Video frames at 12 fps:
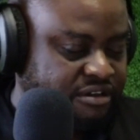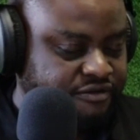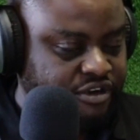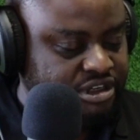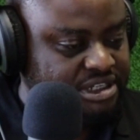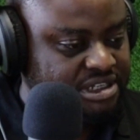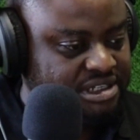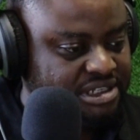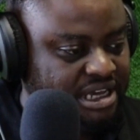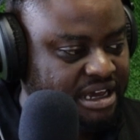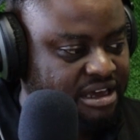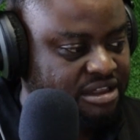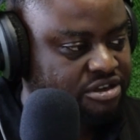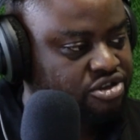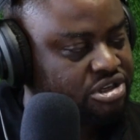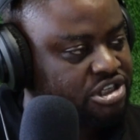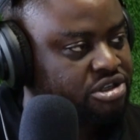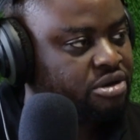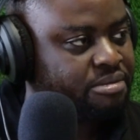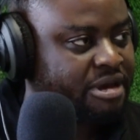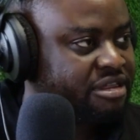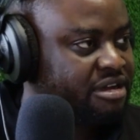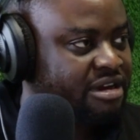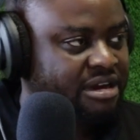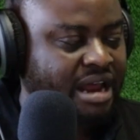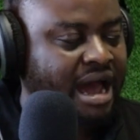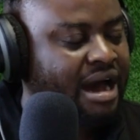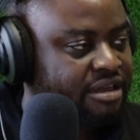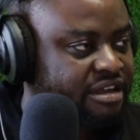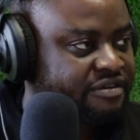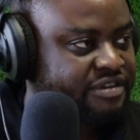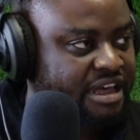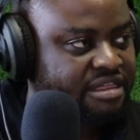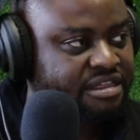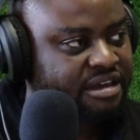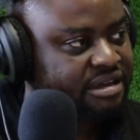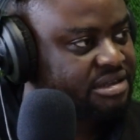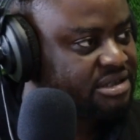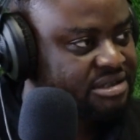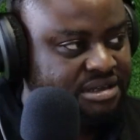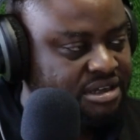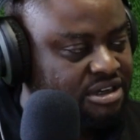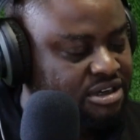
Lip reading: versus say the traditional method and how they've done things,